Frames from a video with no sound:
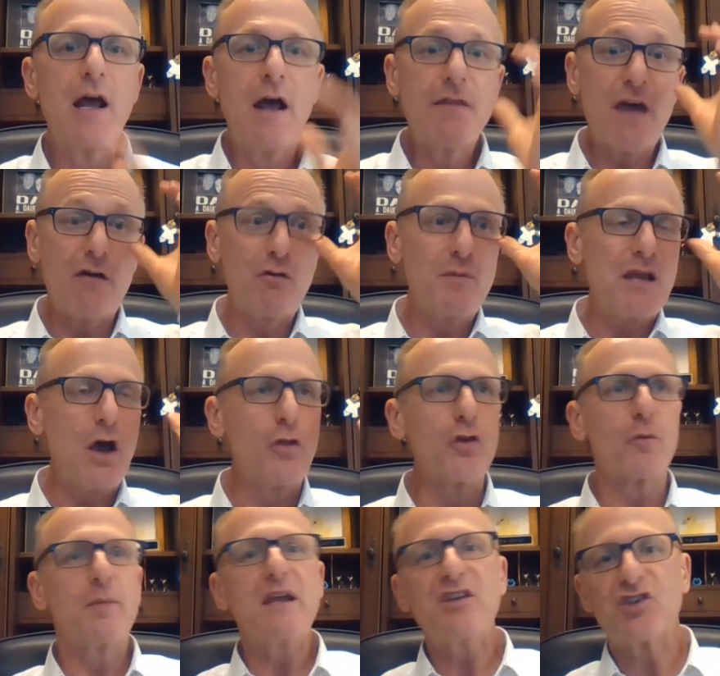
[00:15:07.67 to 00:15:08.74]
That would be other
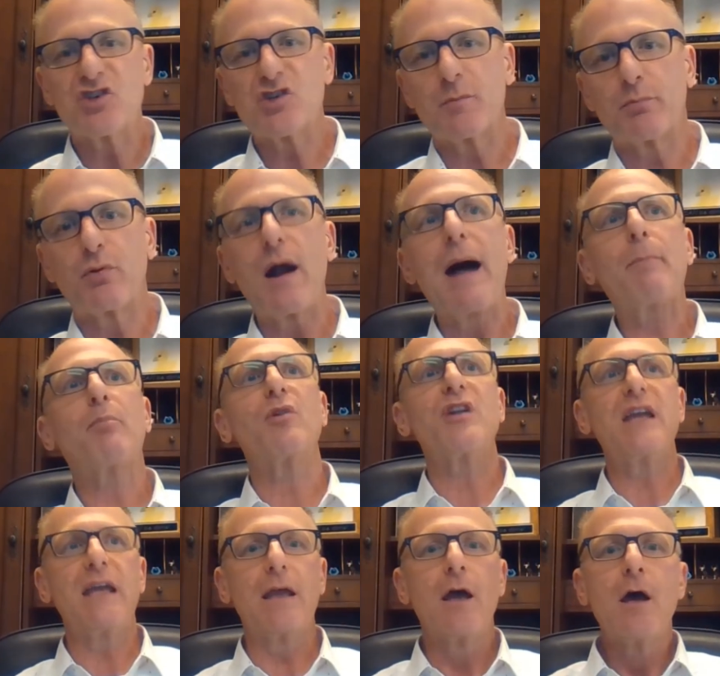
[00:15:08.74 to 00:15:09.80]
pieces of
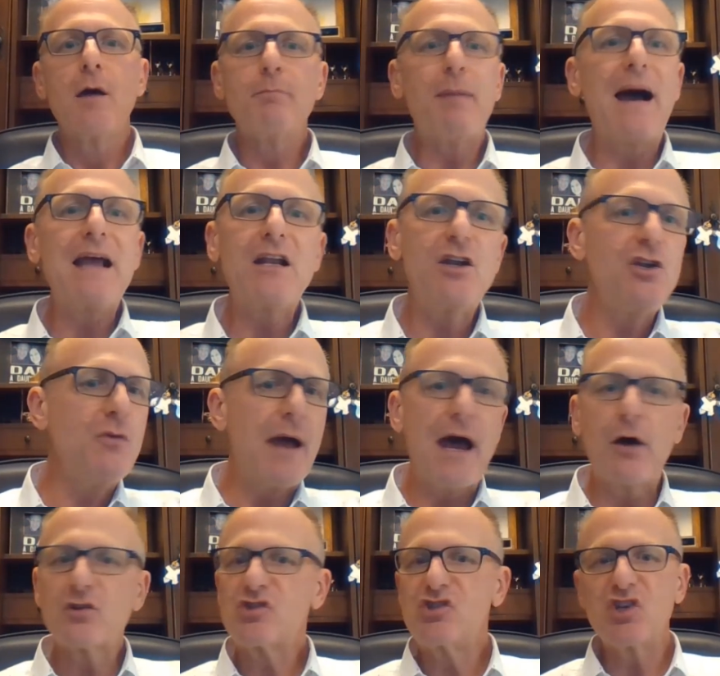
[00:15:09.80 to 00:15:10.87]
property, buying a new
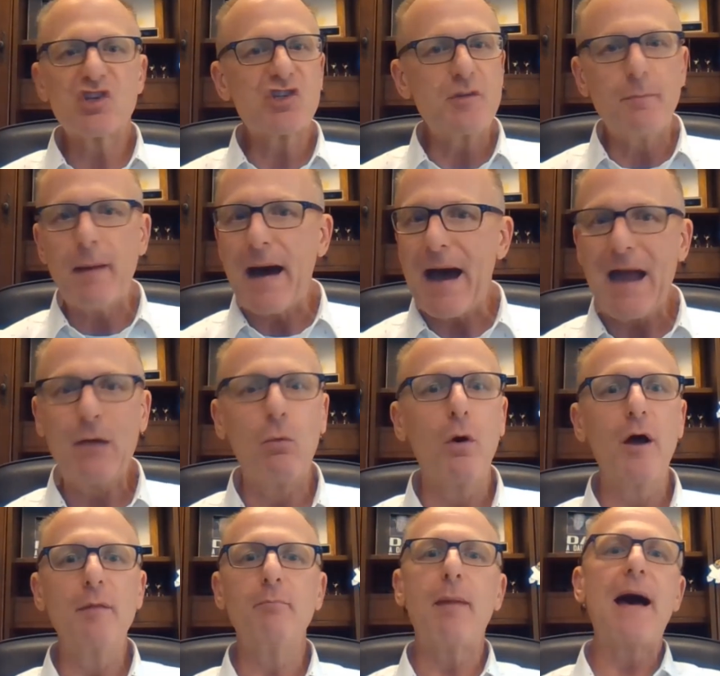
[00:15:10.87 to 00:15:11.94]
house just to buy
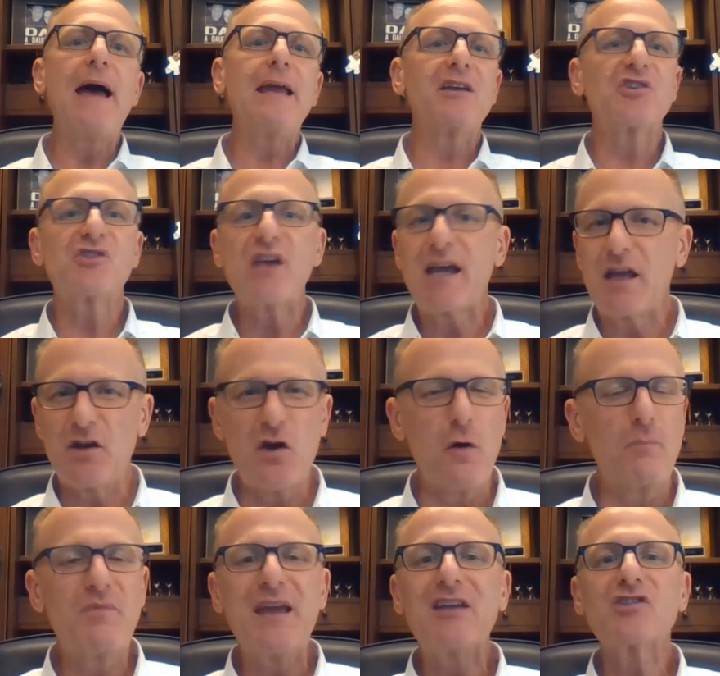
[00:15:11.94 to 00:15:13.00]
one, buying a second home,
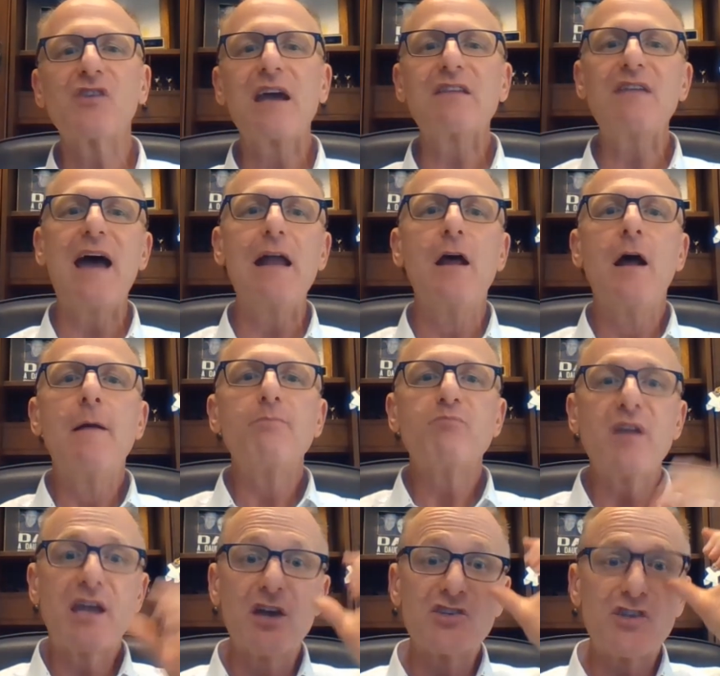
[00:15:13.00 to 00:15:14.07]
things like that,
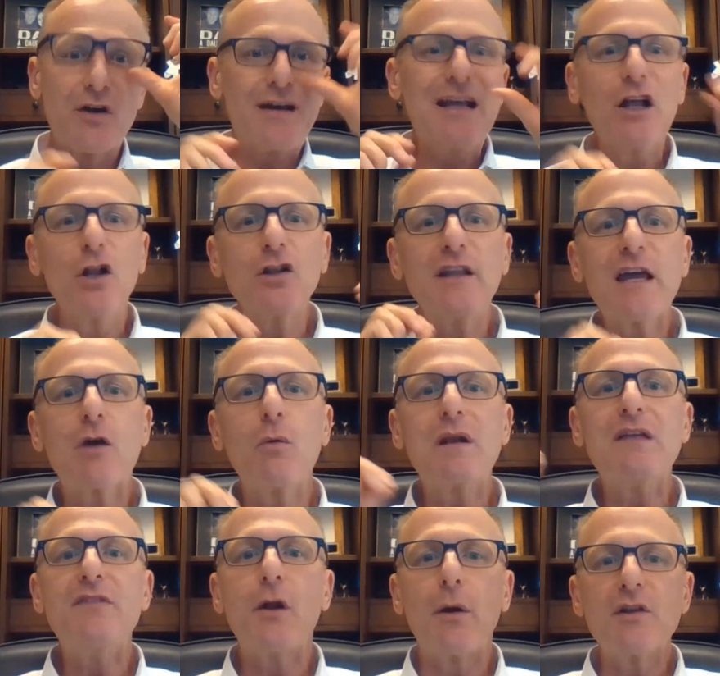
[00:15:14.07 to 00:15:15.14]
because they're illiquid and
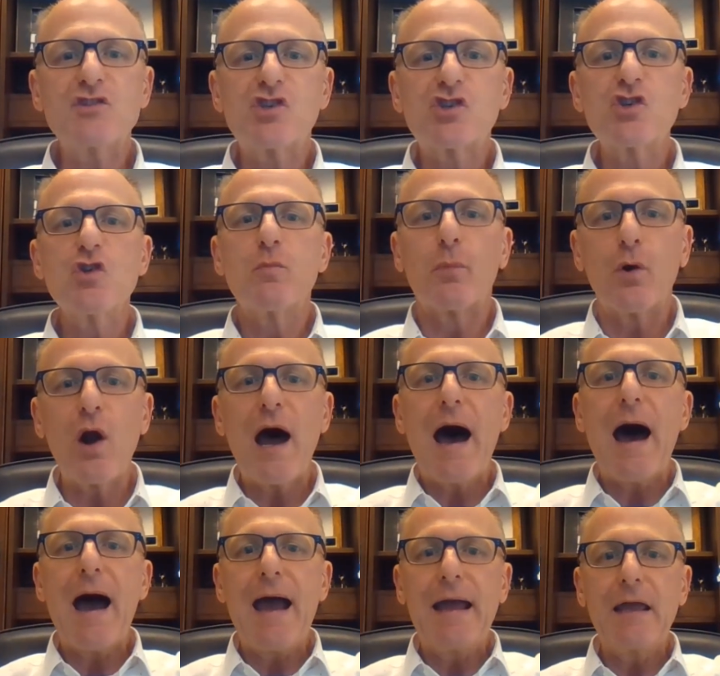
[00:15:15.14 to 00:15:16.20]
they're at super
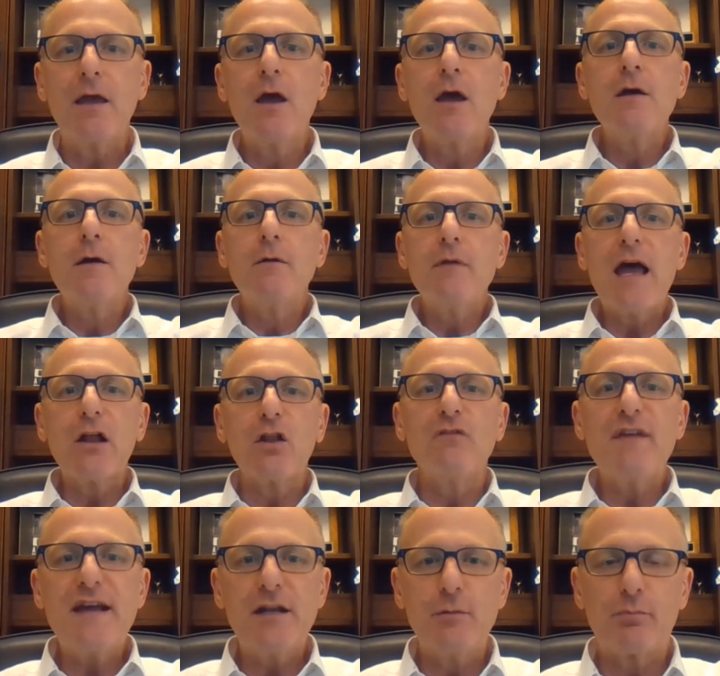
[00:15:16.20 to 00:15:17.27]
high,
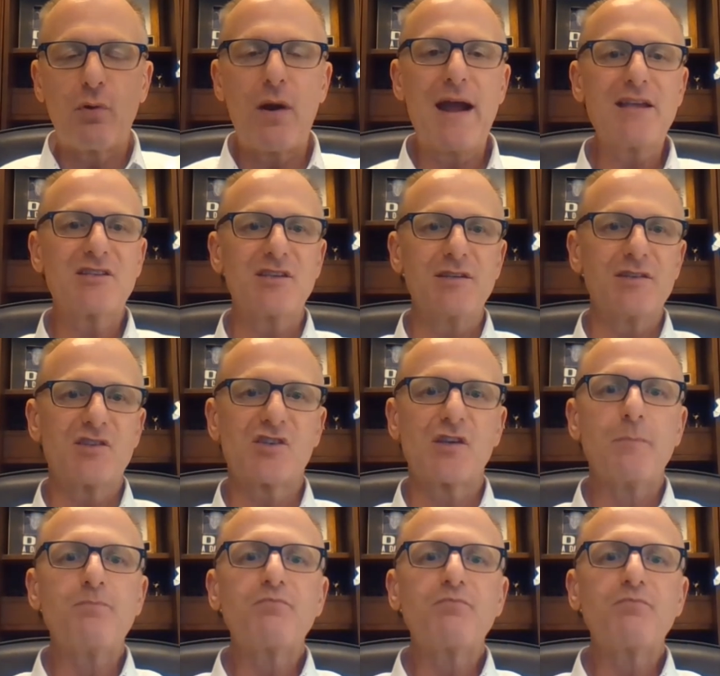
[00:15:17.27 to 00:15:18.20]
elevated prices.